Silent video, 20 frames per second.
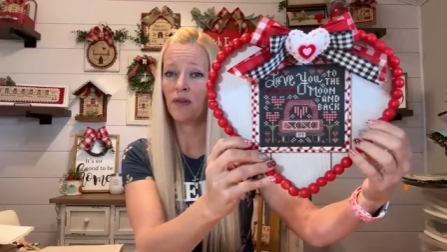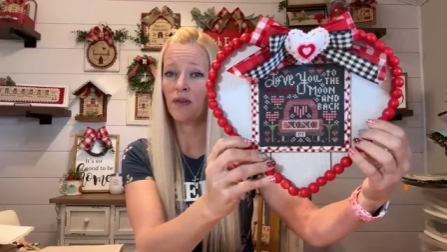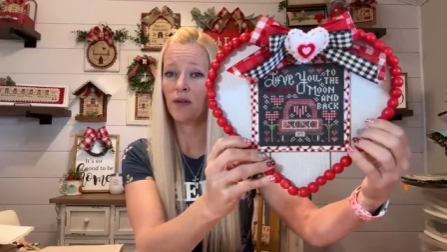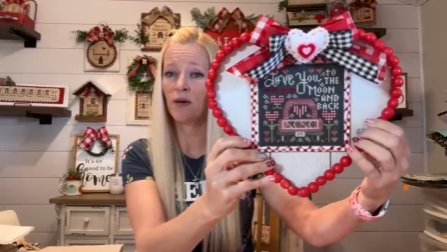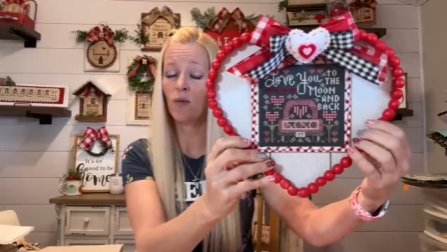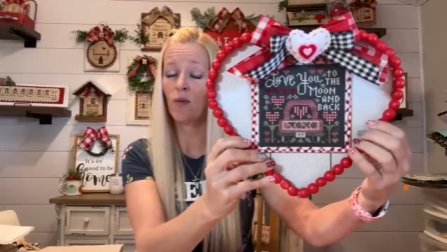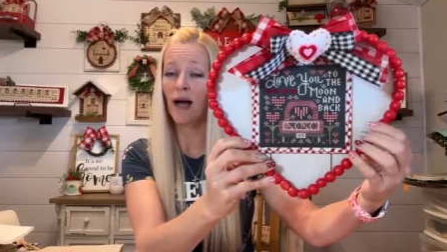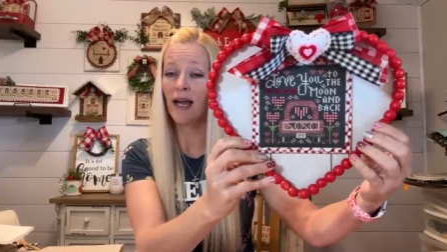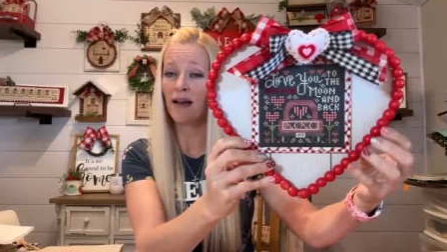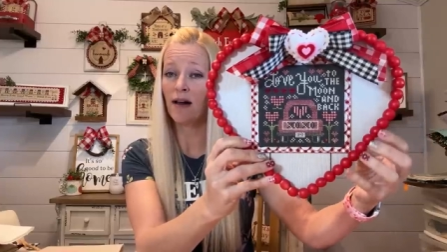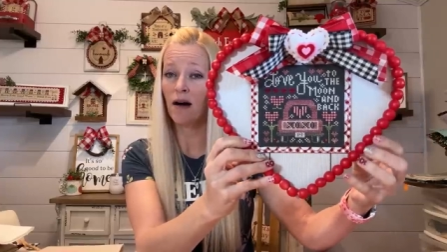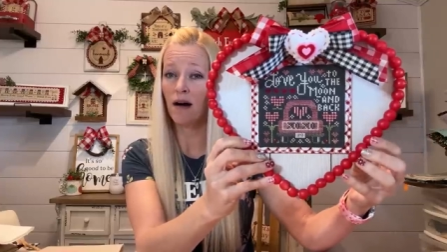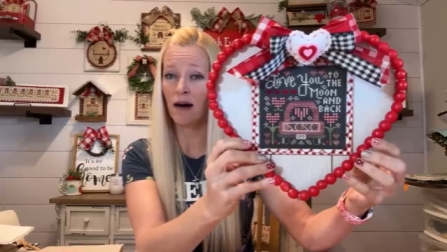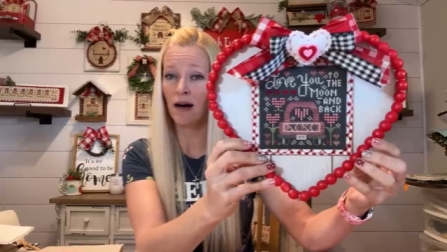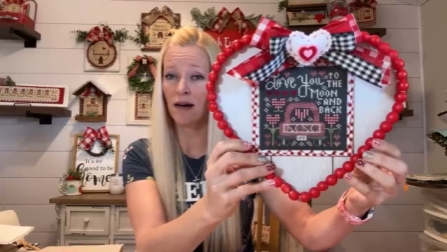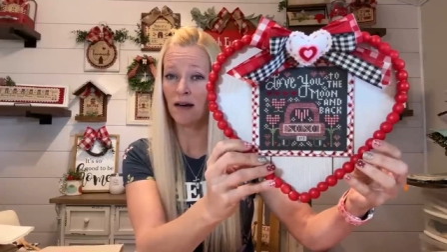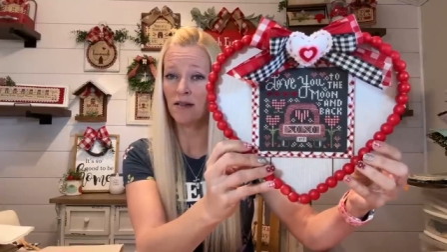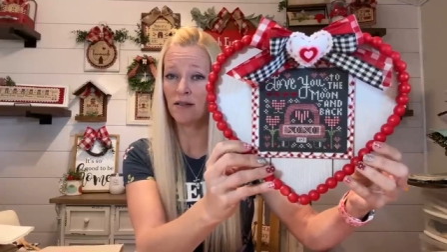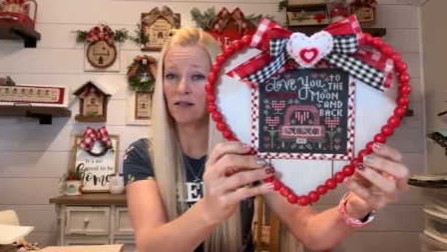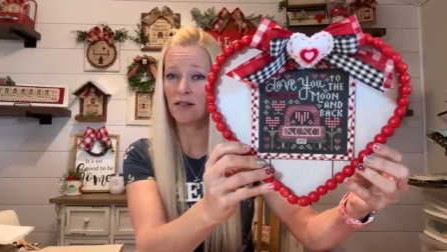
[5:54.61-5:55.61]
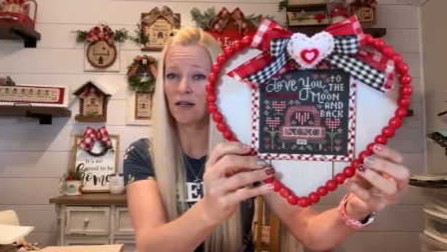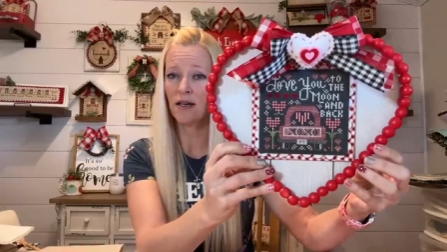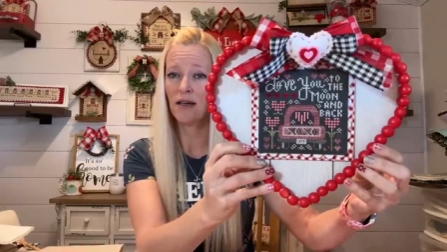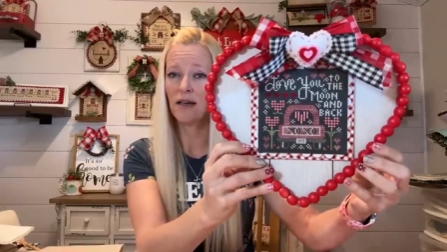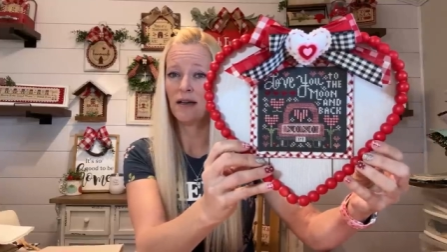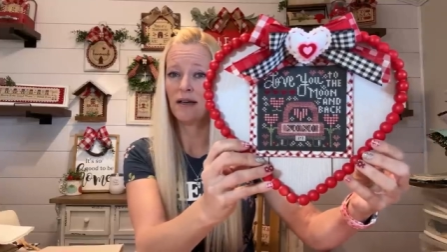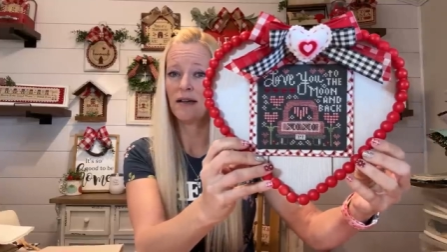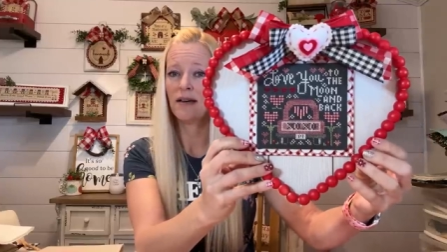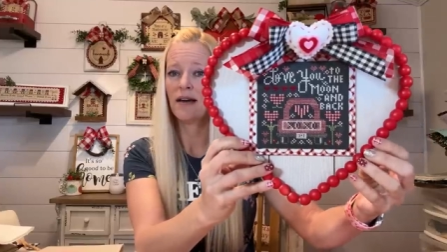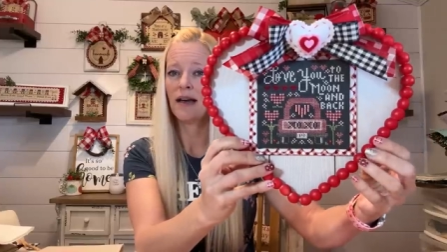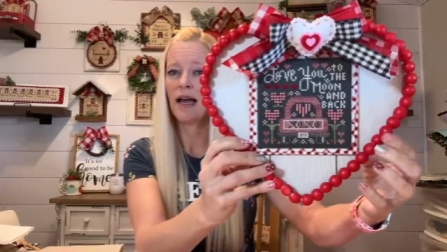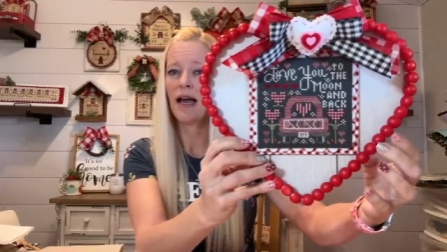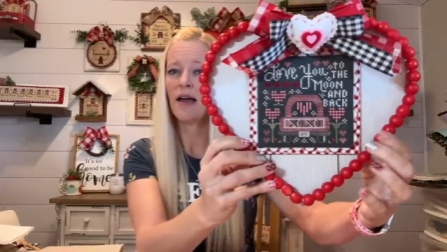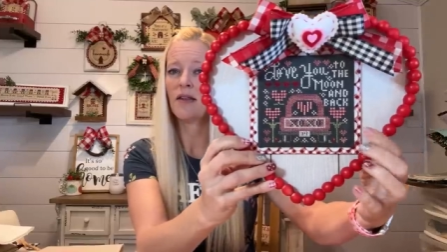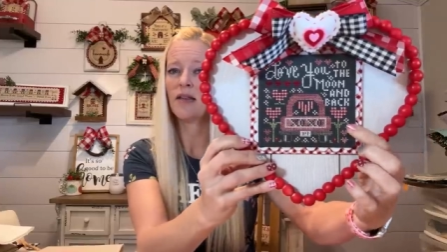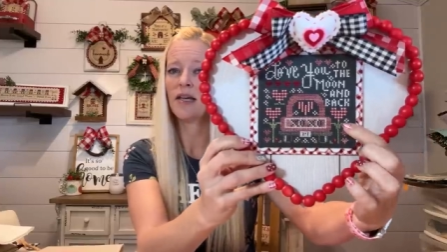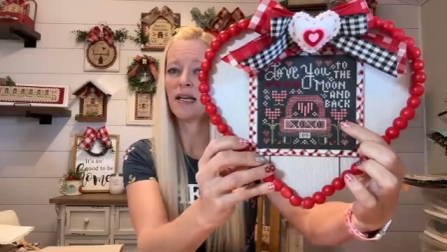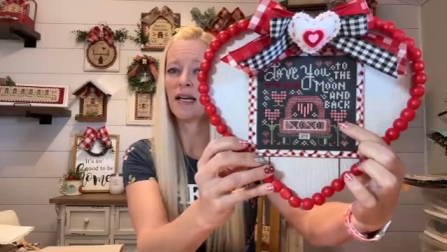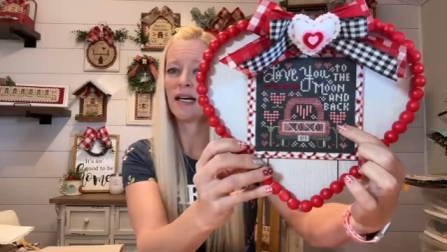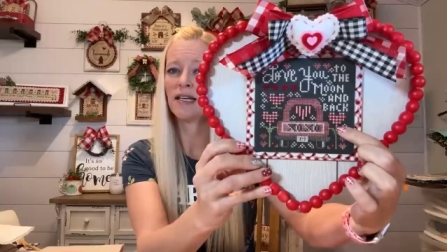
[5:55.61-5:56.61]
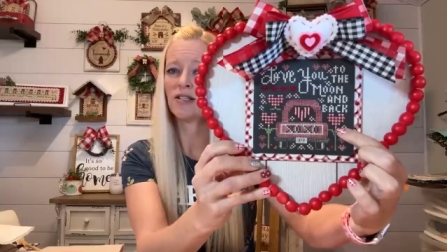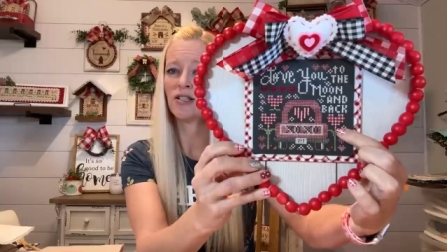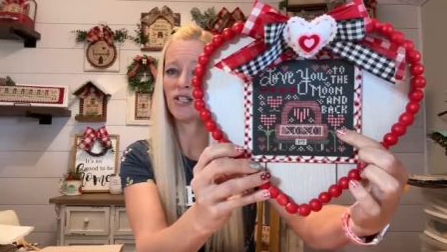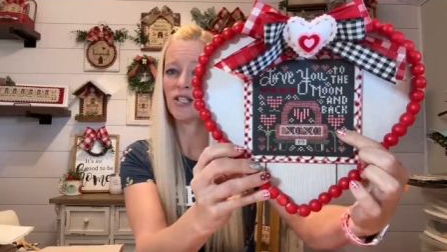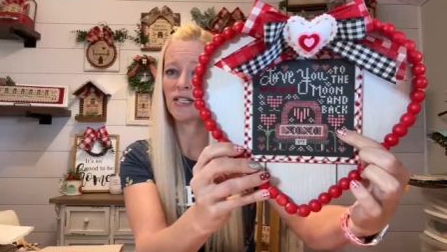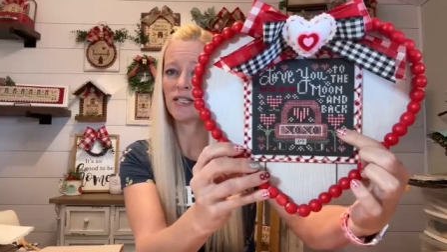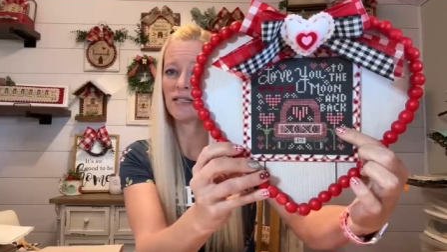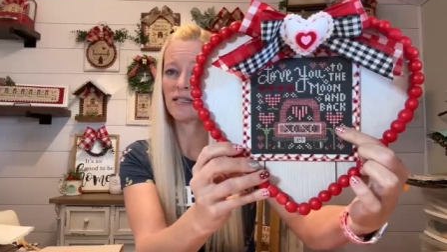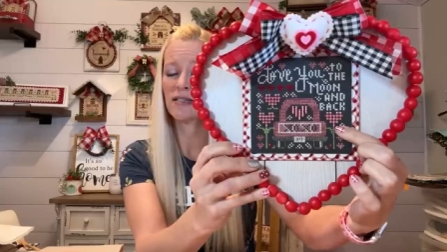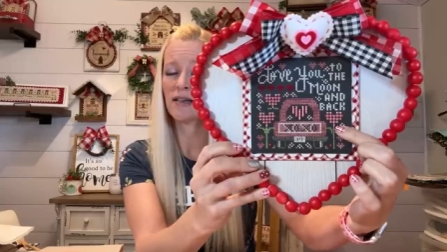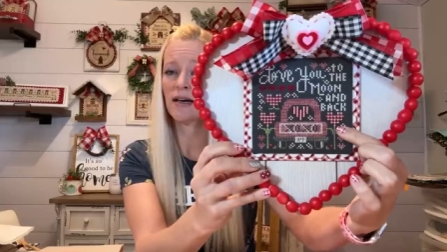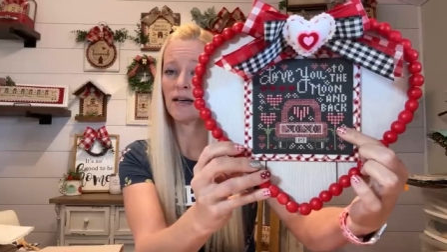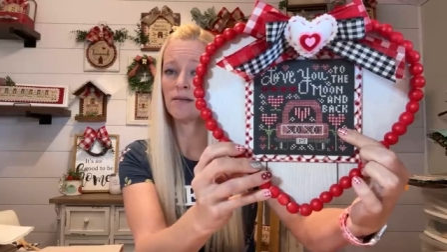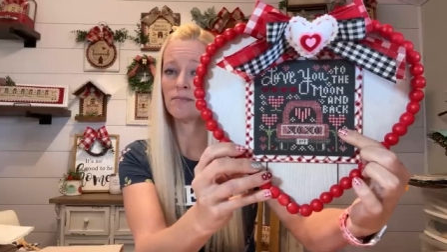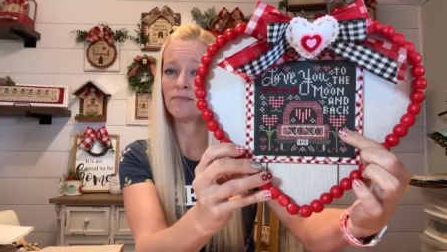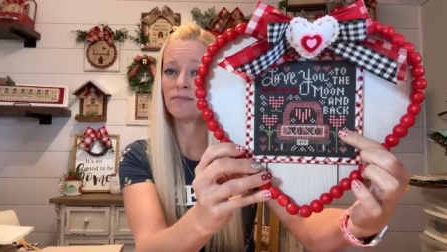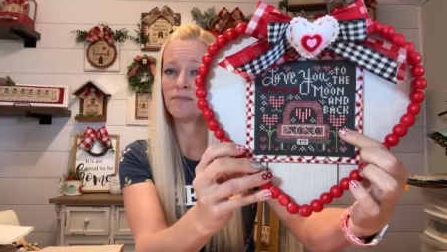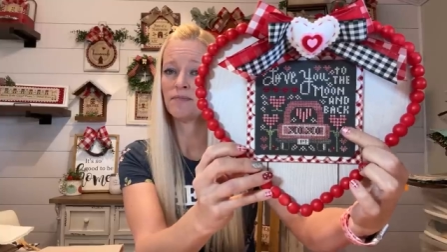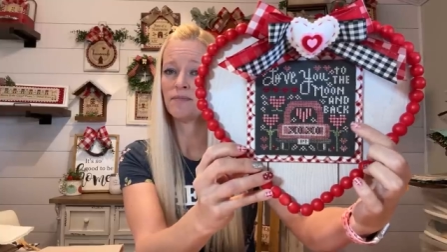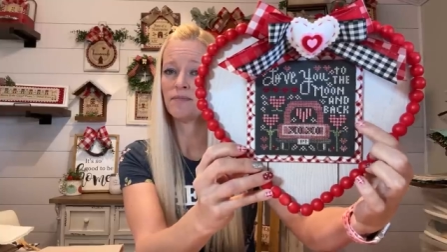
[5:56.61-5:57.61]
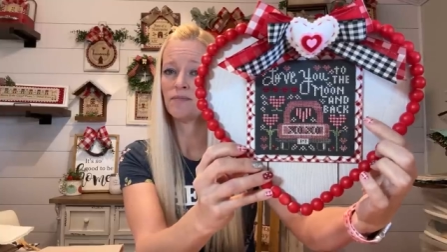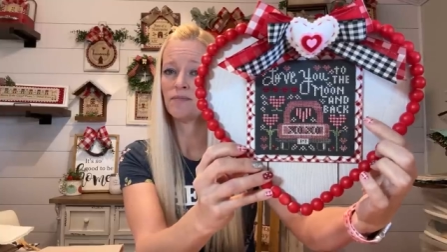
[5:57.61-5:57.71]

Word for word: the white heart. And then I just um,